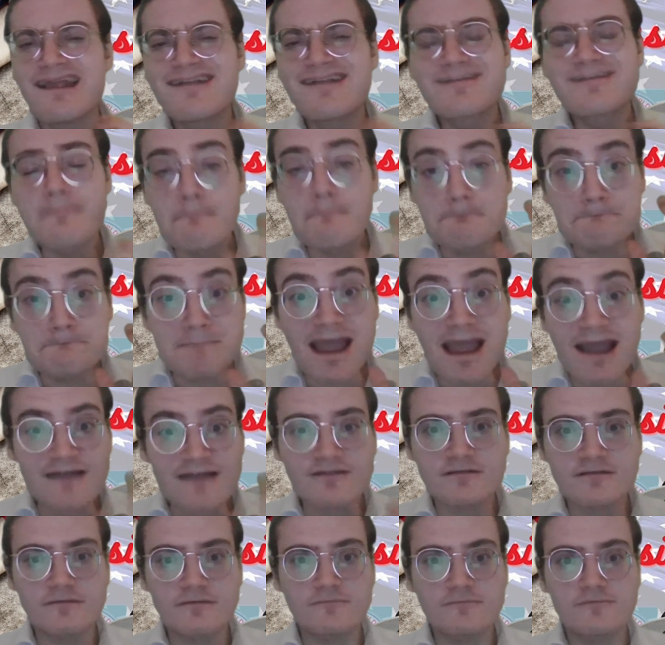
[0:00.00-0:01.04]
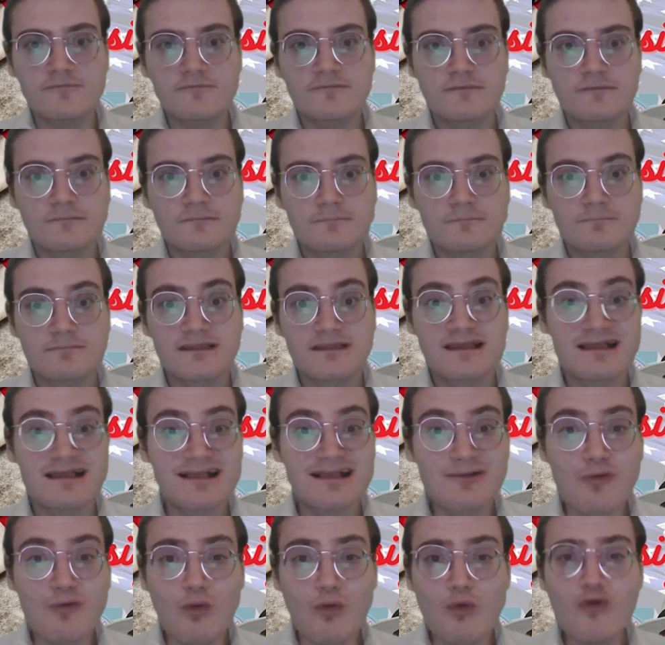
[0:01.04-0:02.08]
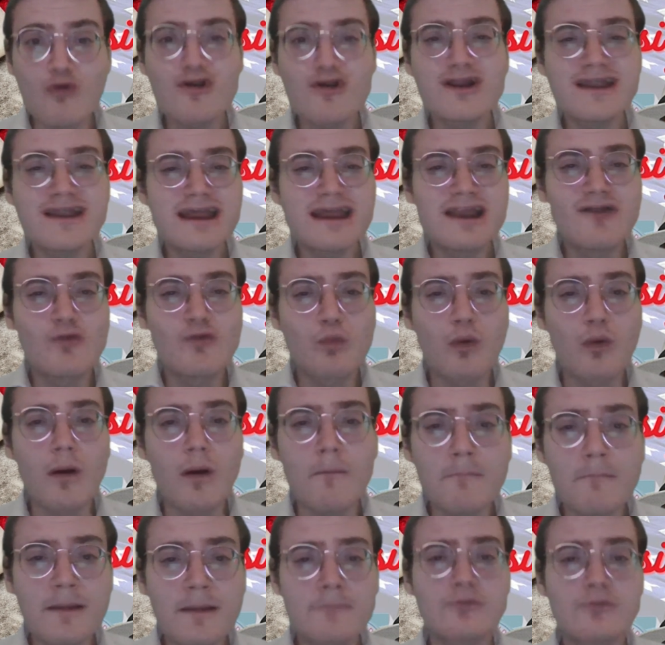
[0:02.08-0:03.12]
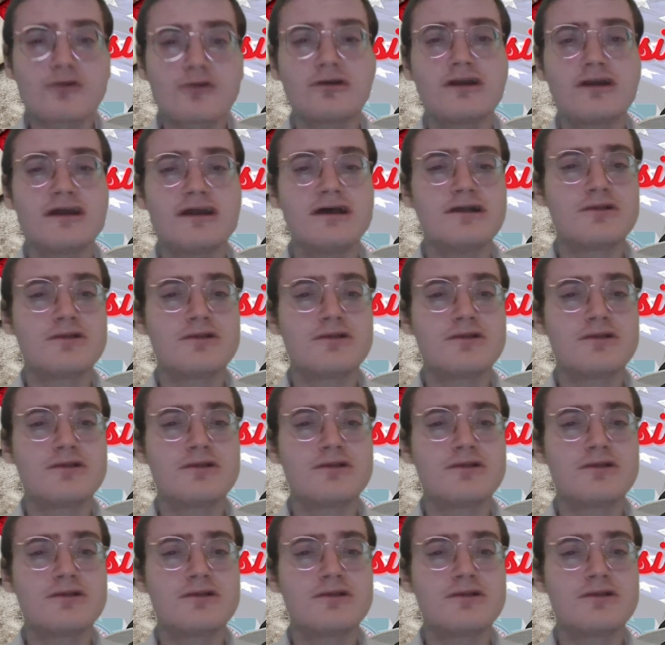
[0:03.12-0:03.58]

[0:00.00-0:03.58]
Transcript: It's massive. All you need is one member